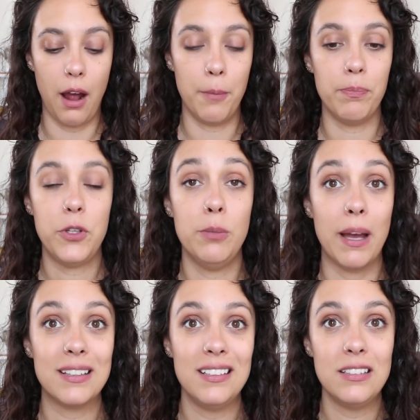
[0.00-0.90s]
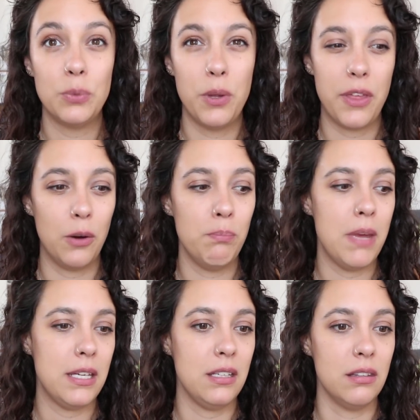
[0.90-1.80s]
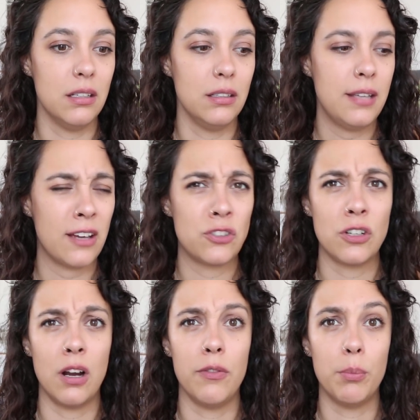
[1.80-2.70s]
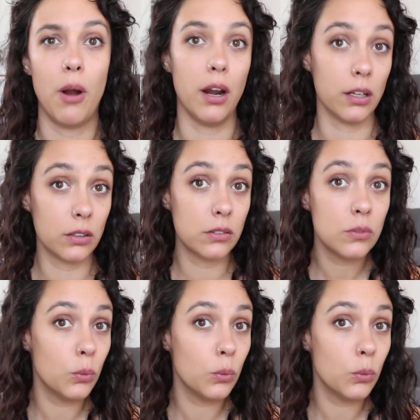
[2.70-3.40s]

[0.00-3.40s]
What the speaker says: humectant without making the texture of the product